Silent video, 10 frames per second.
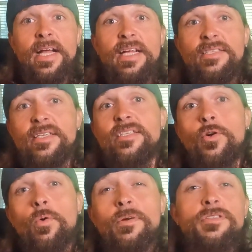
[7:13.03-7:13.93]
In this
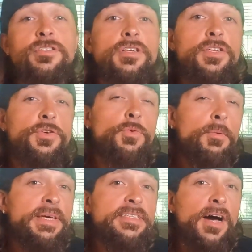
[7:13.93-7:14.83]
course, you
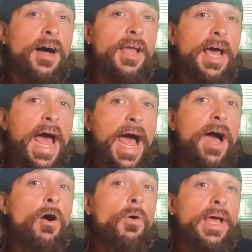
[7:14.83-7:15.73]
will be taught
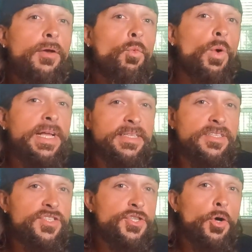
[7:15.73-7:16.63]
how and
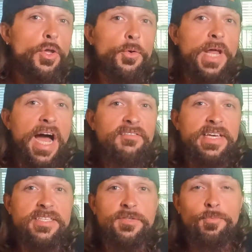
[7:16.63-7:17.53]
when solo
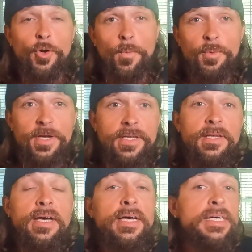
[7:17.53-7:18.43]
diving is appropriate,
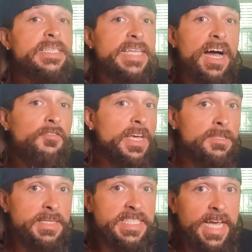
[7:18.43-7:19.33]
diving
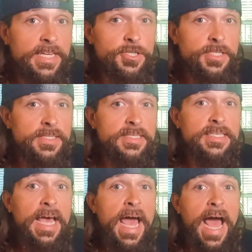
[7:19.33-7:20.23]

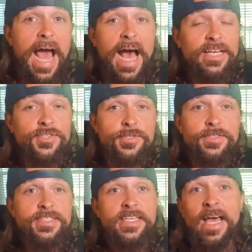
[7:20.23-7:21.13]
limitations,
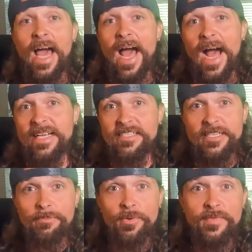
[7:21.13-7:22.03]
hazards,
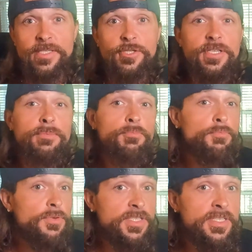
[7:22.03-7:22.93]
accident prevention,
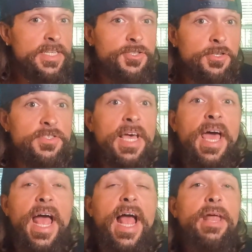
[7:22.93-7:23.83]
procedures,
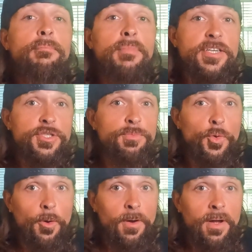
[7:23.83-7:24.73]
and much
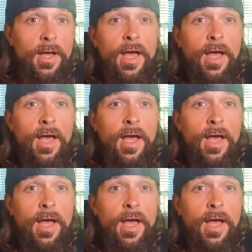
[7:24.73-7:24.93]
more.